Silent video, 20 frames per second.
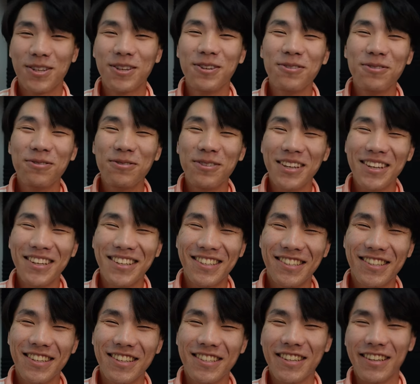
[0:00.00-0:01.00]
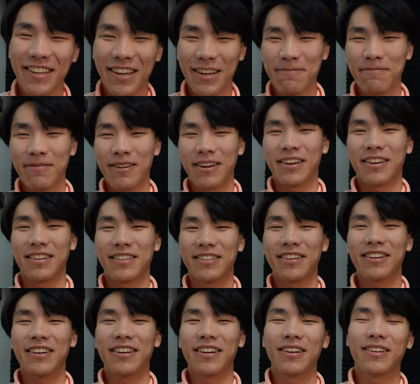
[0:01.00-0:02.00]
two weeks since I came back.
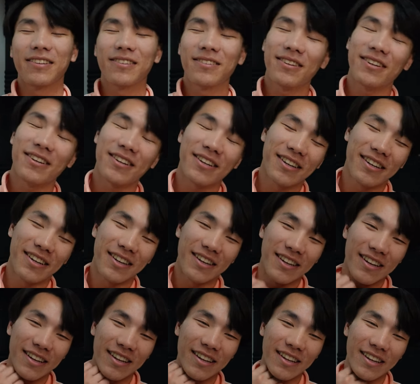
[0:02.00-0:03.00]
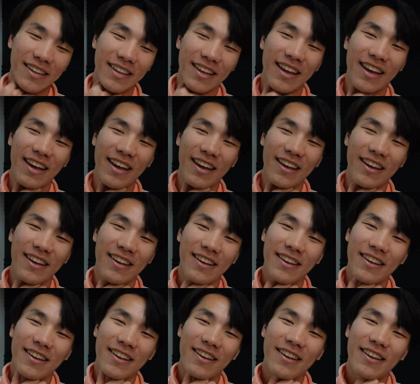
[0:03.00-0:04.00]
Sorry, sorry. Yeah,
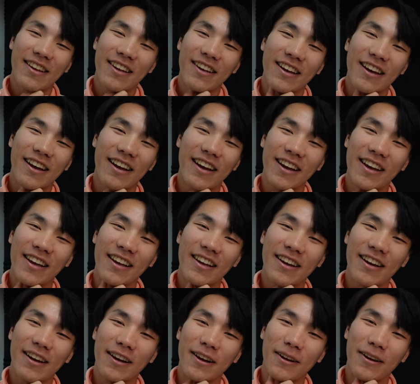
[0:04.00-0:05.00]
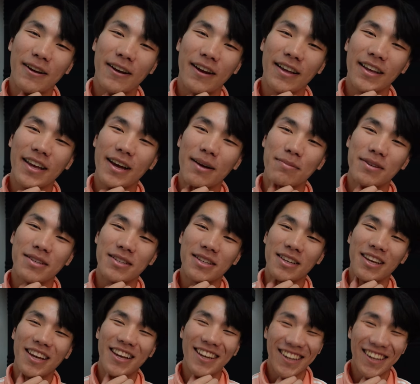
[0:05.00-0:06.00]
I uh, I got busy.